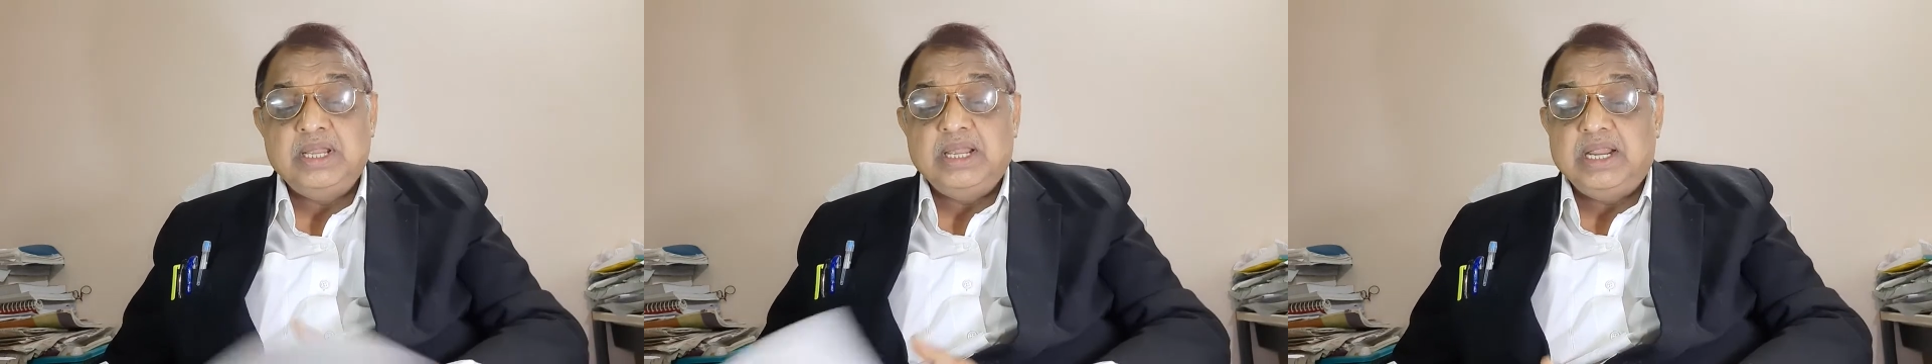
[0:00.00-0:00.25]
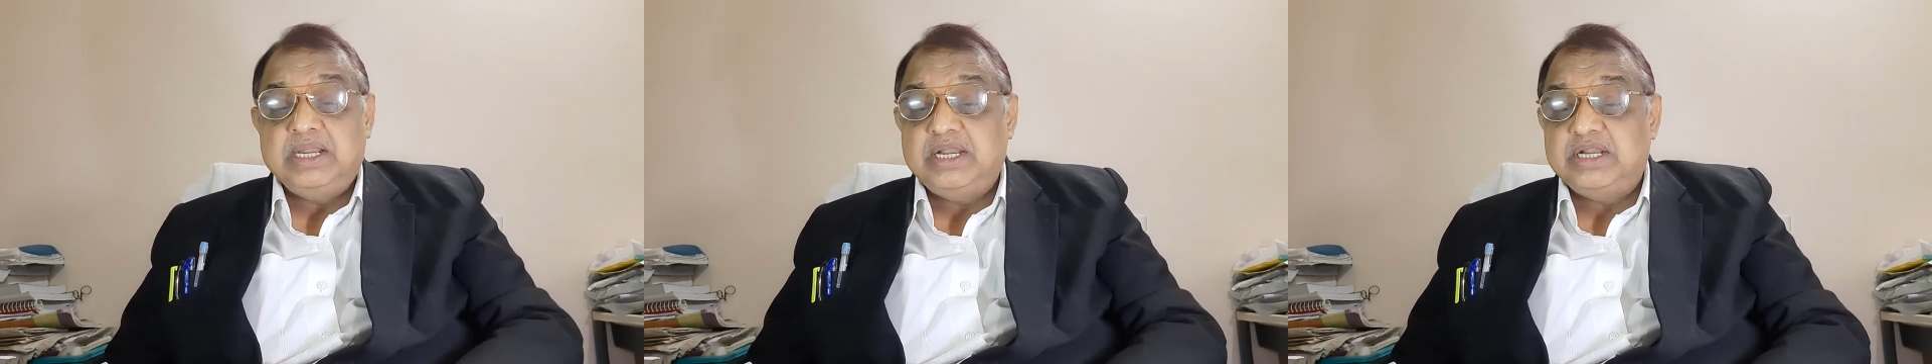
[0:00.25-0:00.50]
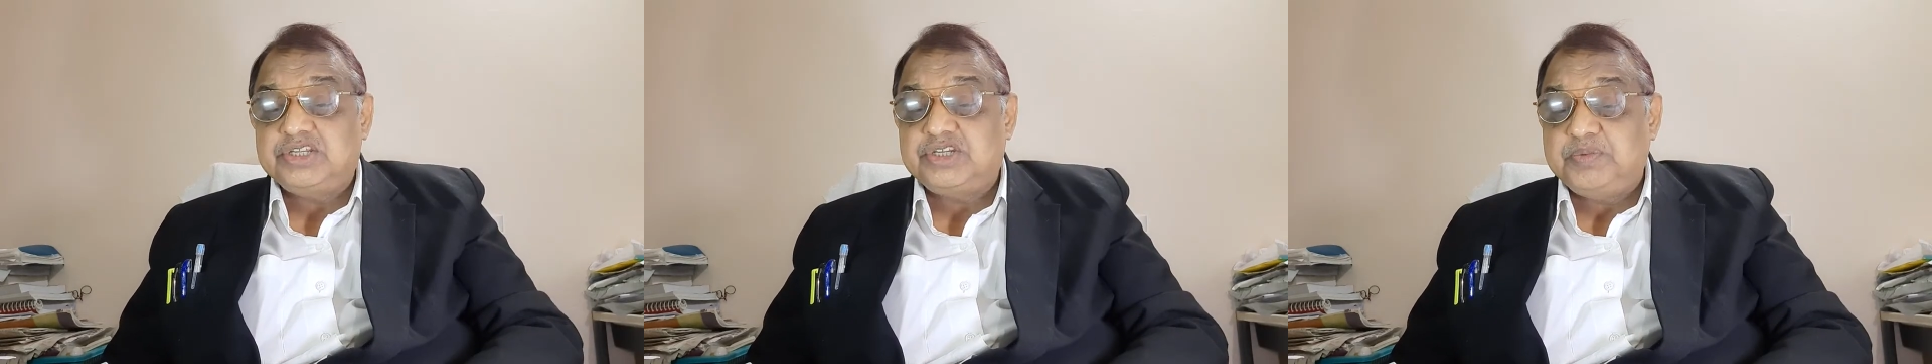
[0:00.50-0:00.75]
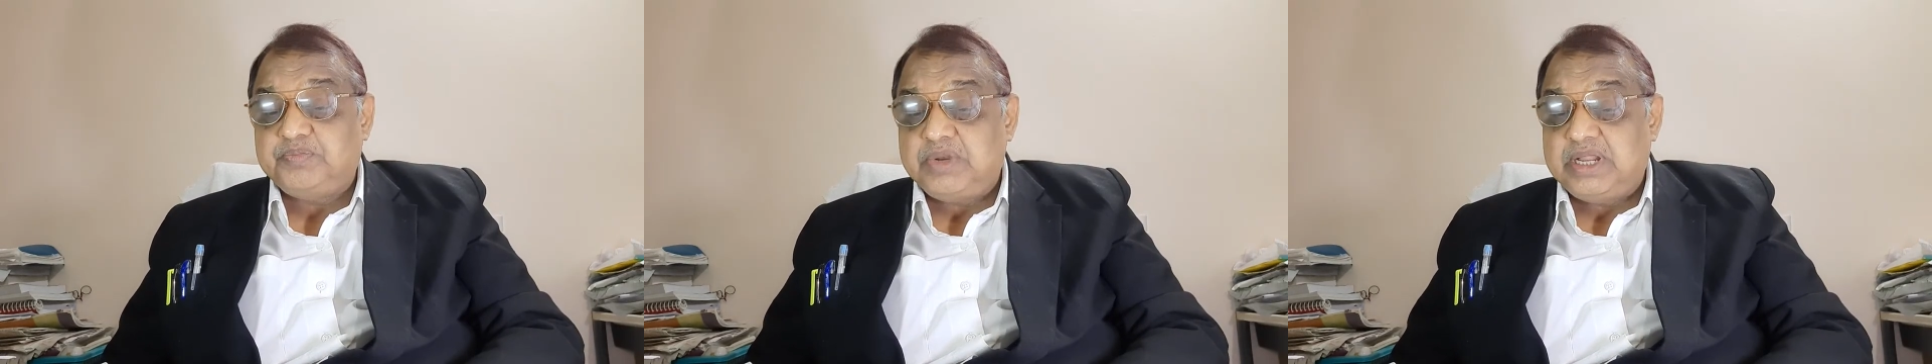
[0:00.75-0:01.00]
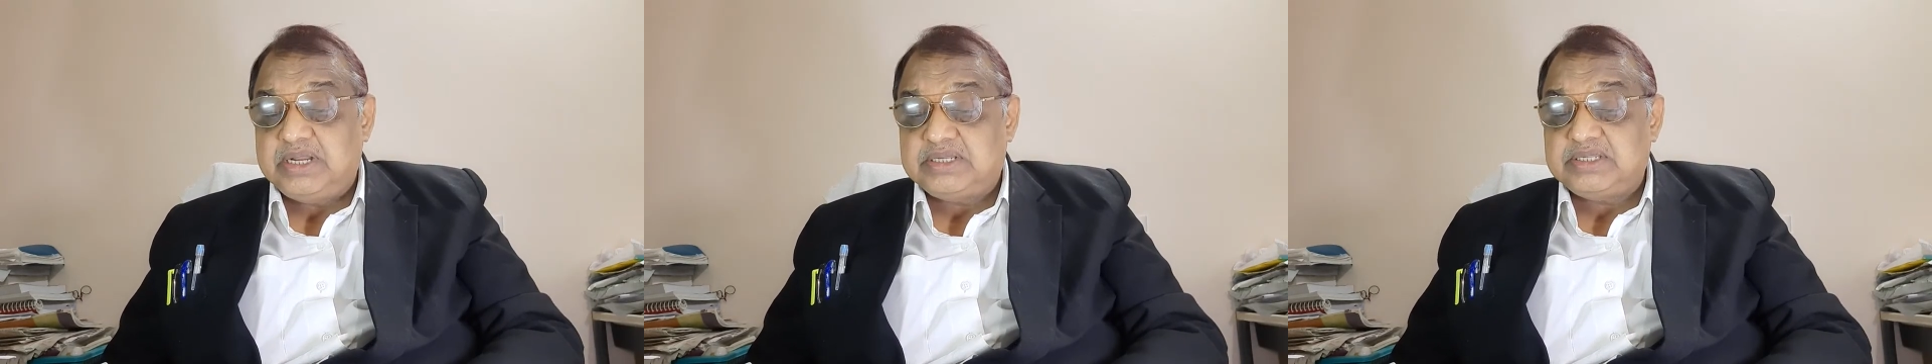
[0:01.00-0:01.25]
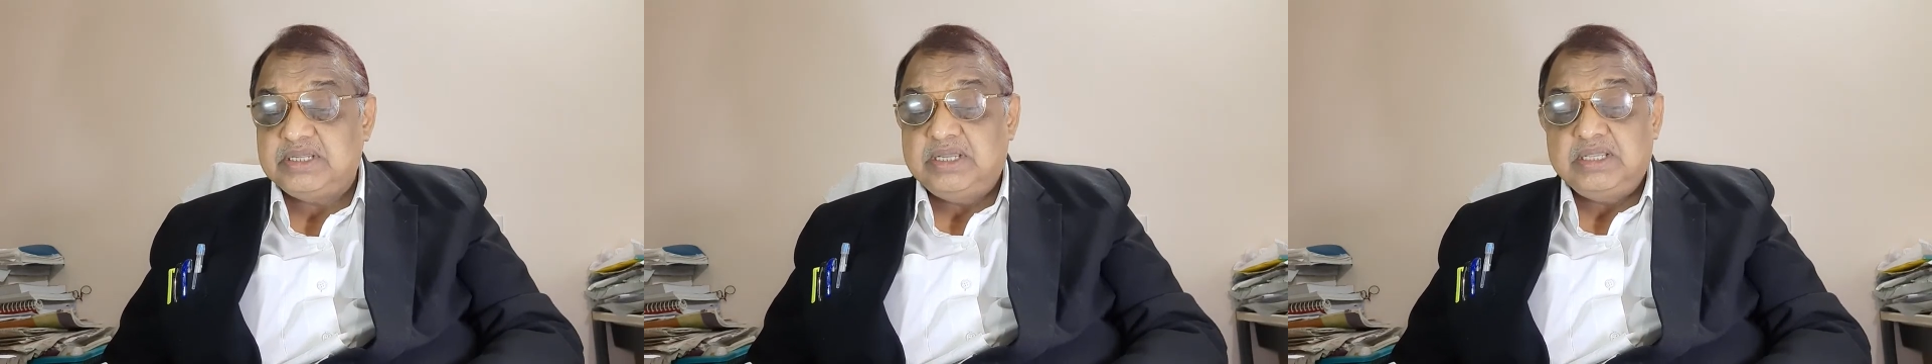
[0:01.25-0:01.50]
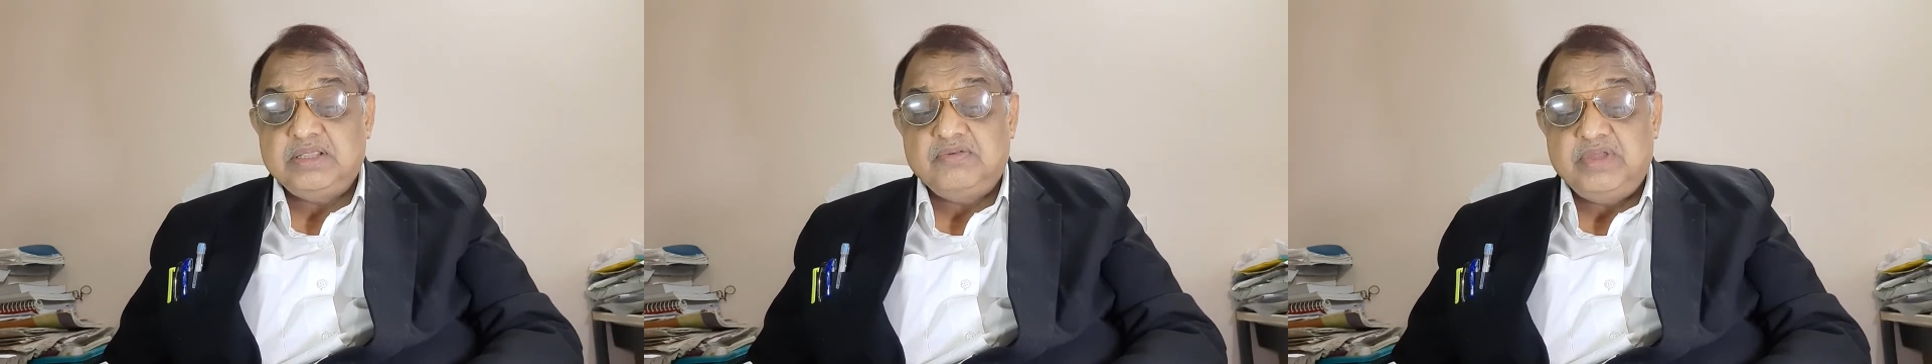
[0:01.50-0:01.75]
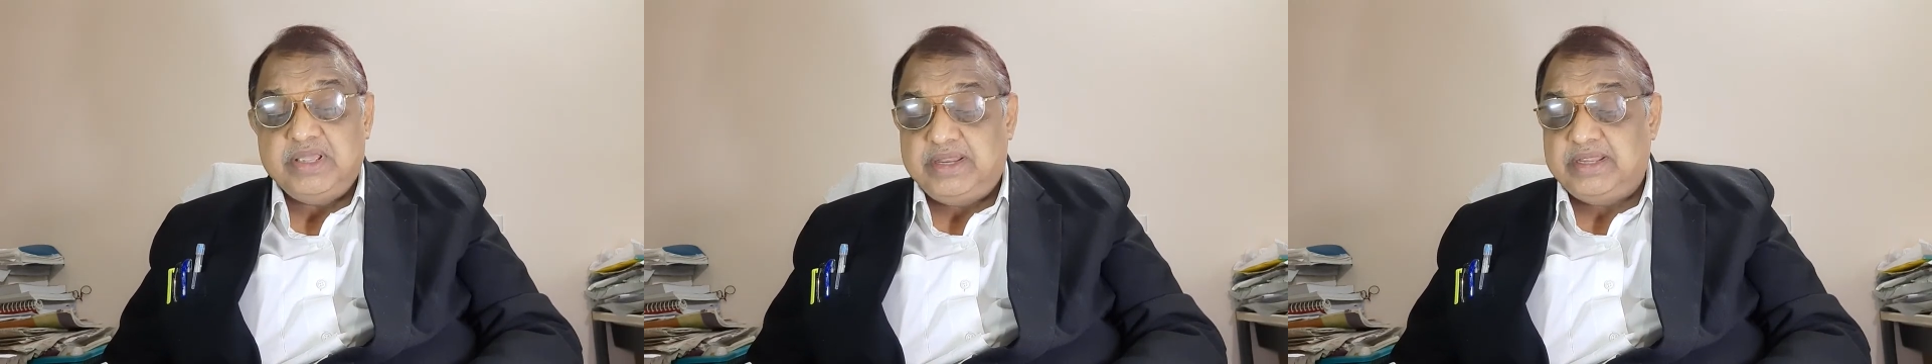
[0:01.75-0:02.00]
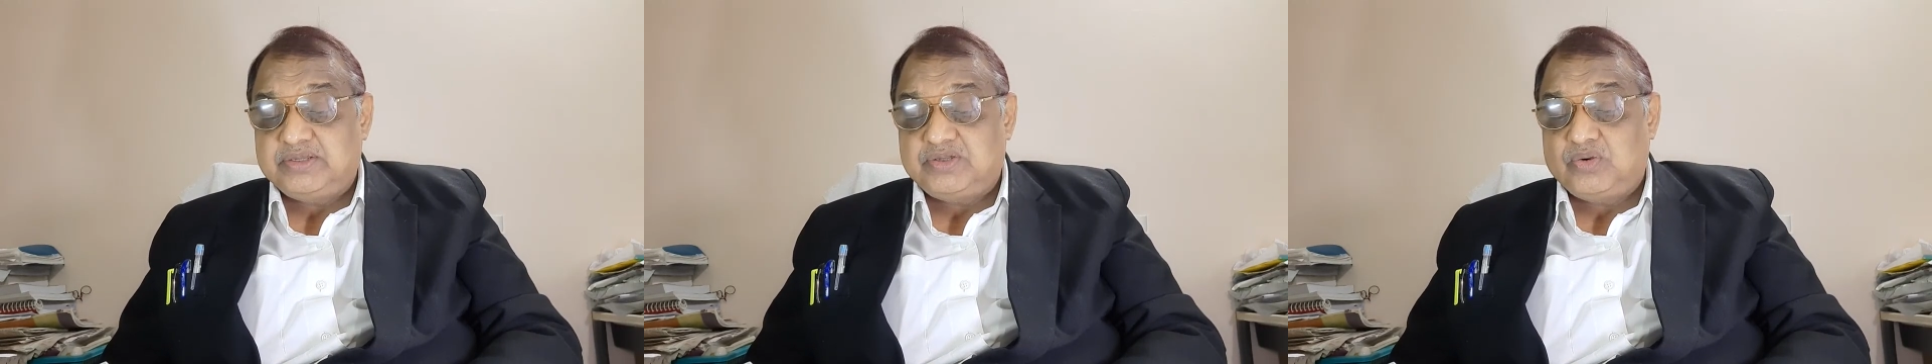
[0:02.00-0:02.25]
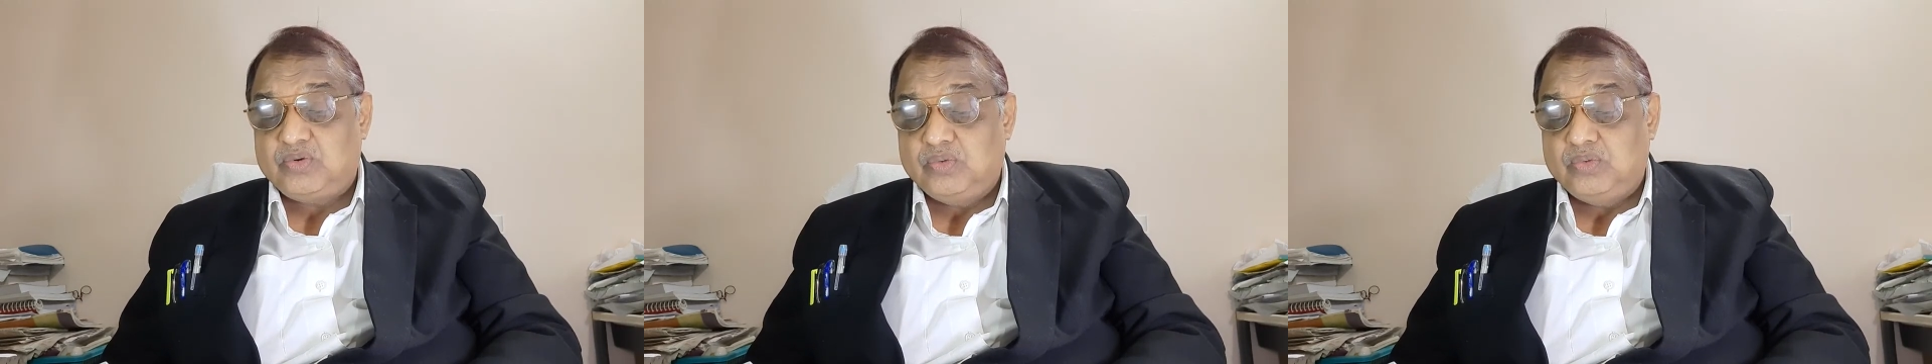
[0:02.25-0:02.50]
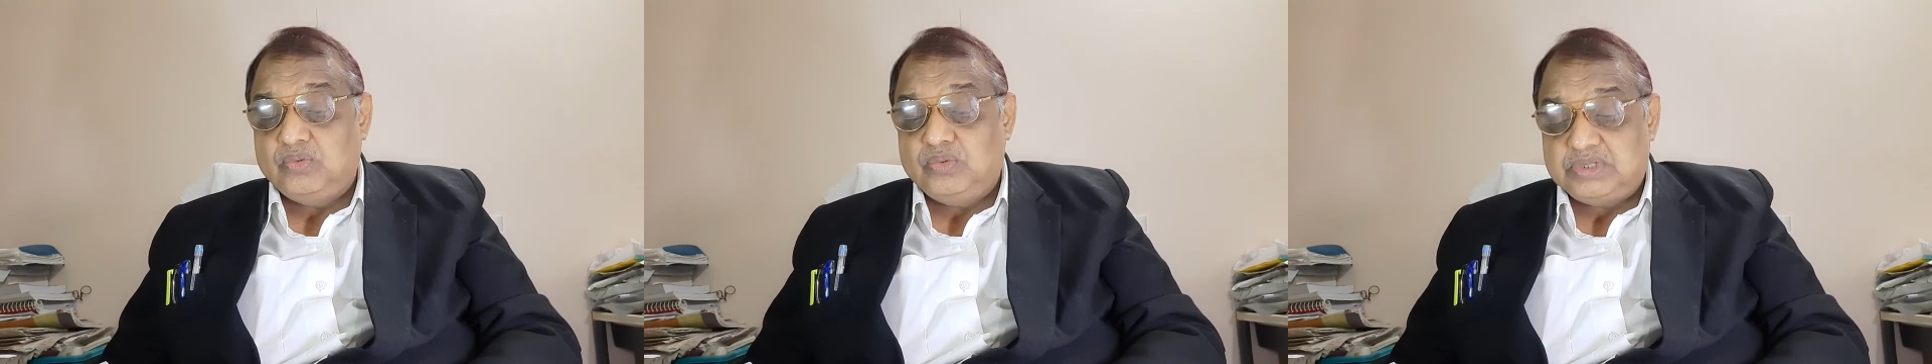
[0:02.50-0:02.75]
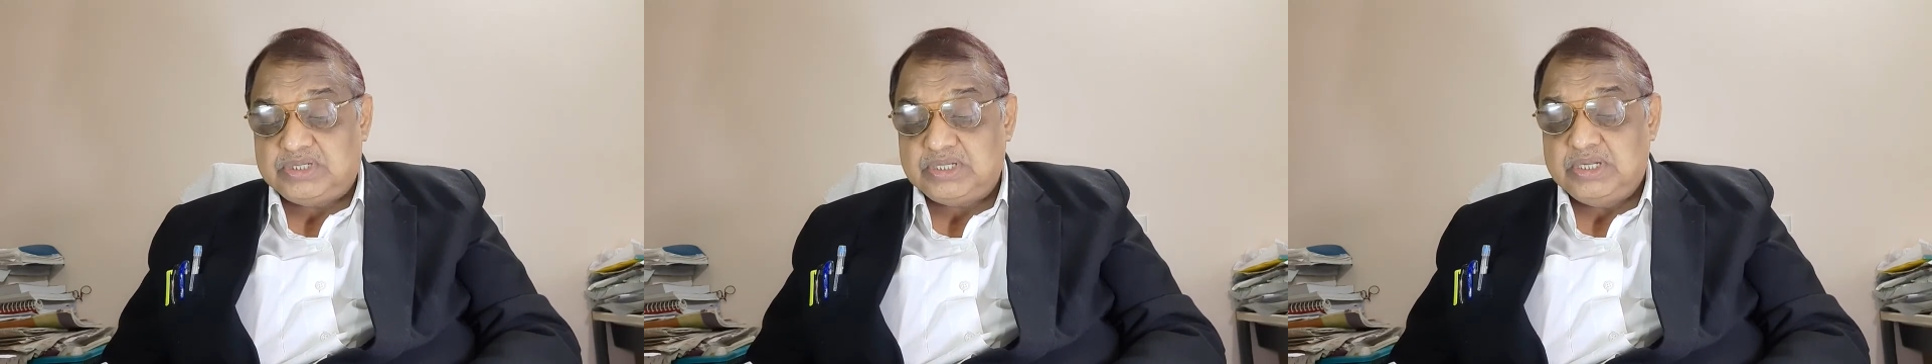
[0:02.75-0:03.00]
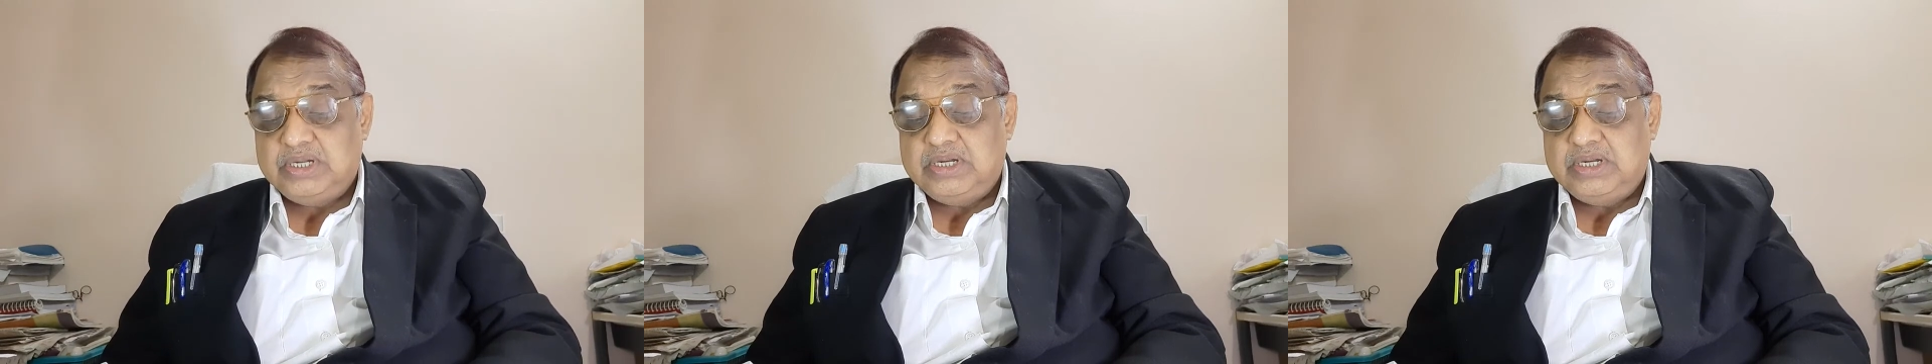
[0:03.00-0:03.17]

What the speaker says: and it stipulates the various rules,